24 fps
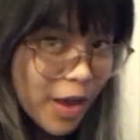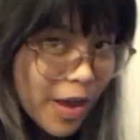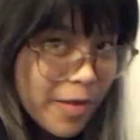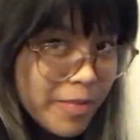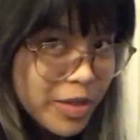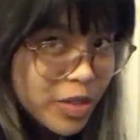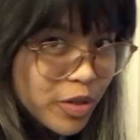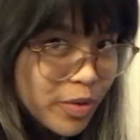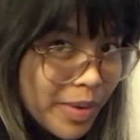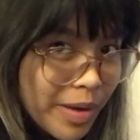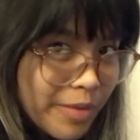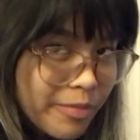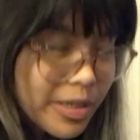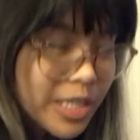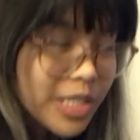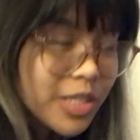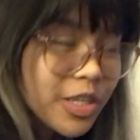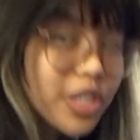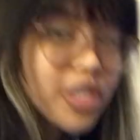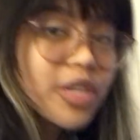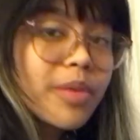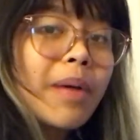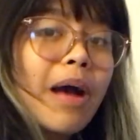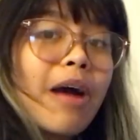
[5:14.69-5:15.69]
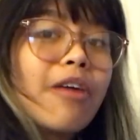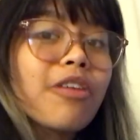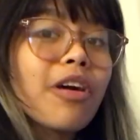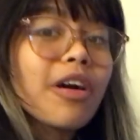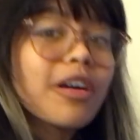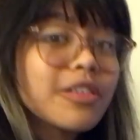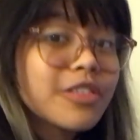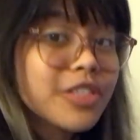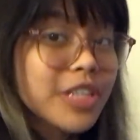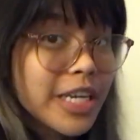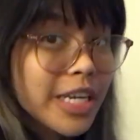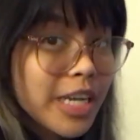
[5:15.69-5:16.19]
I've been doing my research about
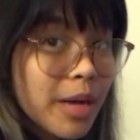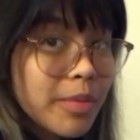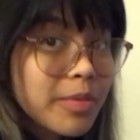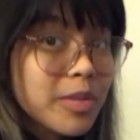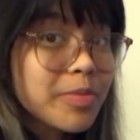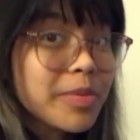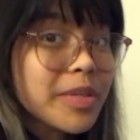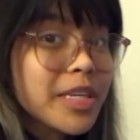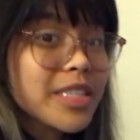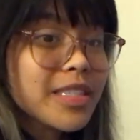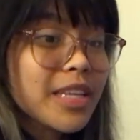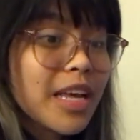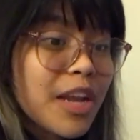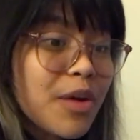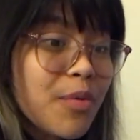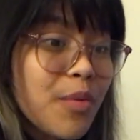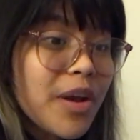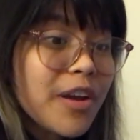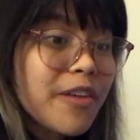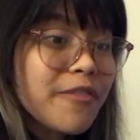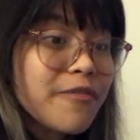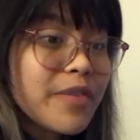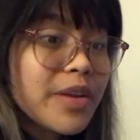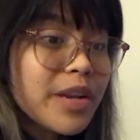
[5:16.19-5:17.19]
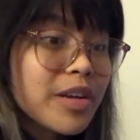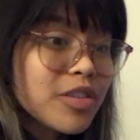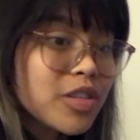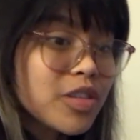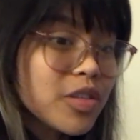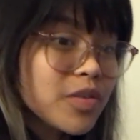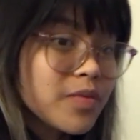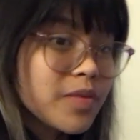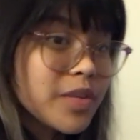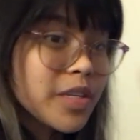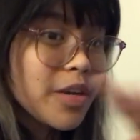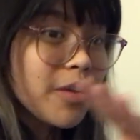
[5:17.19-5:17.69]
Karl Jacobs because I didn't want to finish
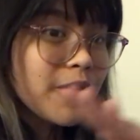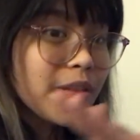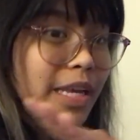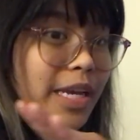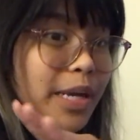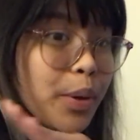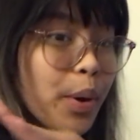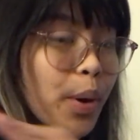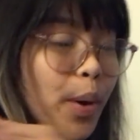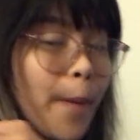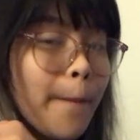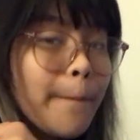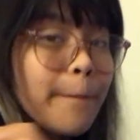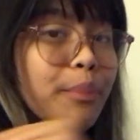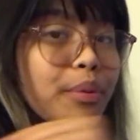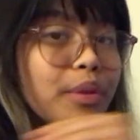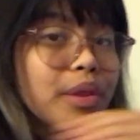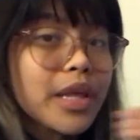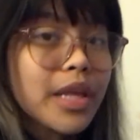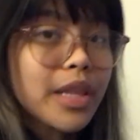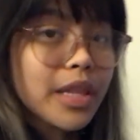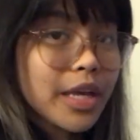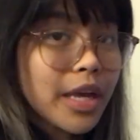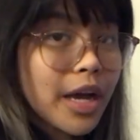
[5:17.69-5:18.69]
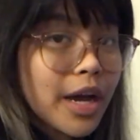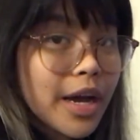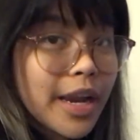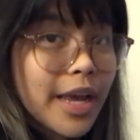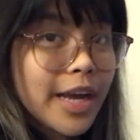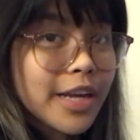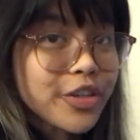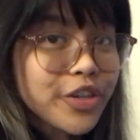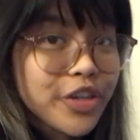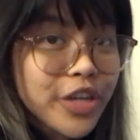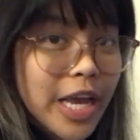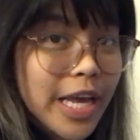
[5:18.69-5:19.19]
this video like completely
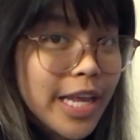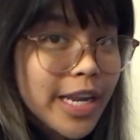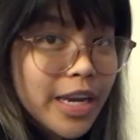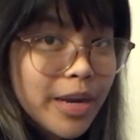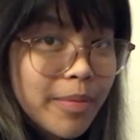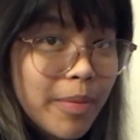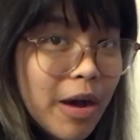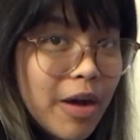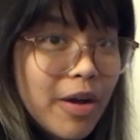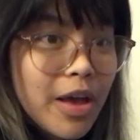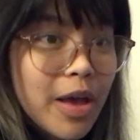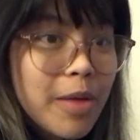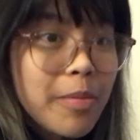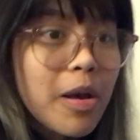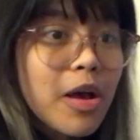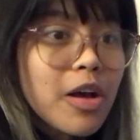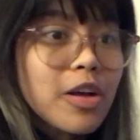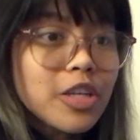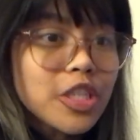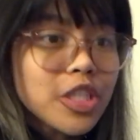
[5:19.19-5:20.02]
uneducated about him,